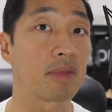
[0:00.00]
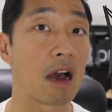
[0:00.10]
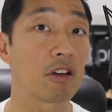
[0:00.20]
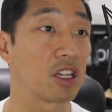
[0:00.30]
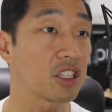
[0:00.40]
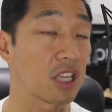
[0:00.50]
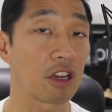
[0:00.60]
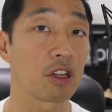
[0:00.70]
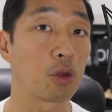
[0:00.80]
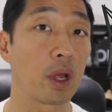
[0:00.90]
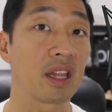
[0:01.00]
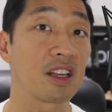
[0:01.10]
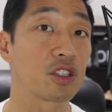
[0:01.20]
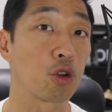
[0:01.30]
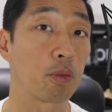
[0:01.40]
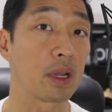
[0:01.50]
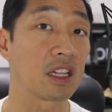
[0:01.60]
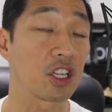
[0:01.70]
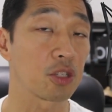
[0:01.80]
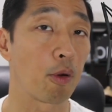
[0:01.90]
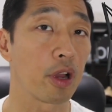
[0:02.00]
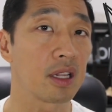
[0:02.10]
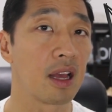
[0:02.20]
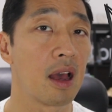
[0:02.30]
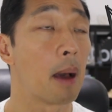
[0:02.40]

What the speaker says: down and is not going to do anything stupid at this point,